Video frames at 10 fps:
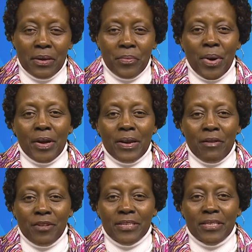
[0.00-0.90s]

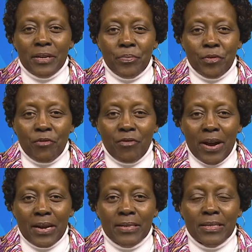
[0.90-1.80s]
biodiversity
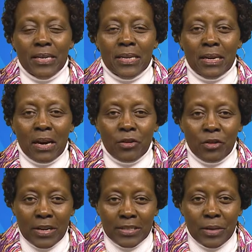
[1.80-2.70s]
provides
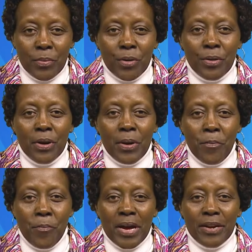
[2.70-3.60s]
incalculable
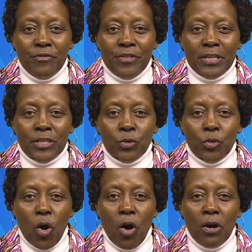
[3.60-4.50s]
benefits to
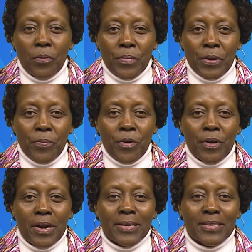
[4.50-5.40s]
all
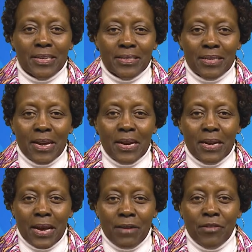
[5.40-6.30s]
people and
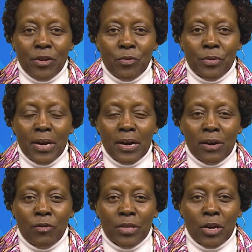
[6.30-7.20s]
sustain livelihood
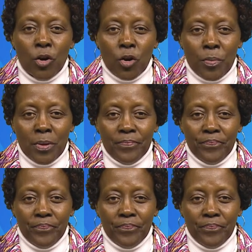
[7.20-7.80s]
around the globe.